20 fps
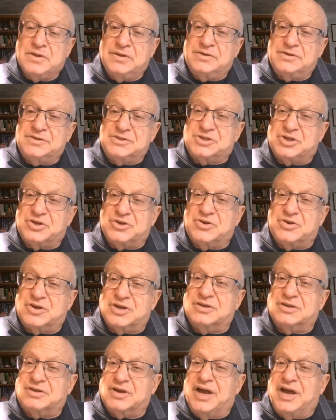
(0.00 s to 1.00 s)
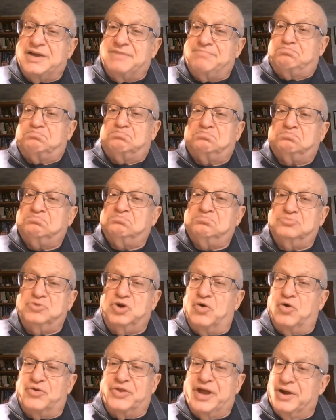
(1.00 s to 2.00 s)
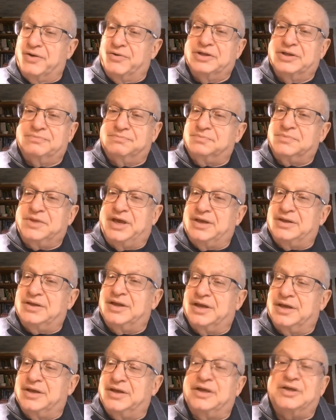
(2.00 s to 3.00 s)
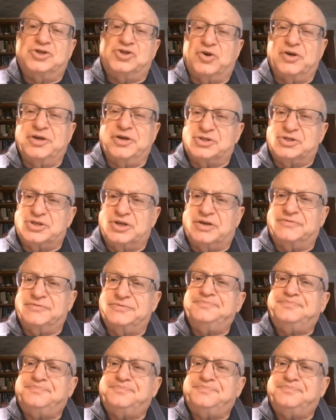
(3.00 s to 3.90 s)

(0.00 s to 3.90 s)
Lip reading: So you can kind of go there and enjoy yourself.